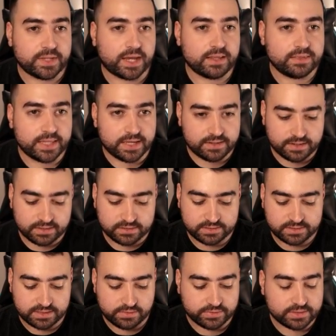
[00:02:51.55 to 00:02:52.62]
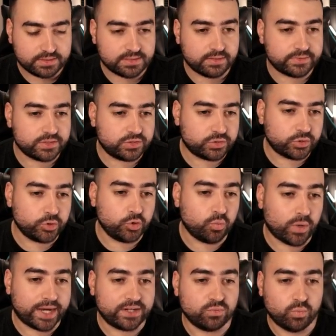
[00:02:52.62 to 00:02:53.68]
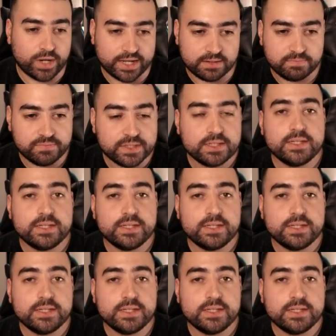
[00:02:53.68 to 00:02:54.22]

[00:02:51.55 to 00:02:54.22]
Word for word: and then 77211.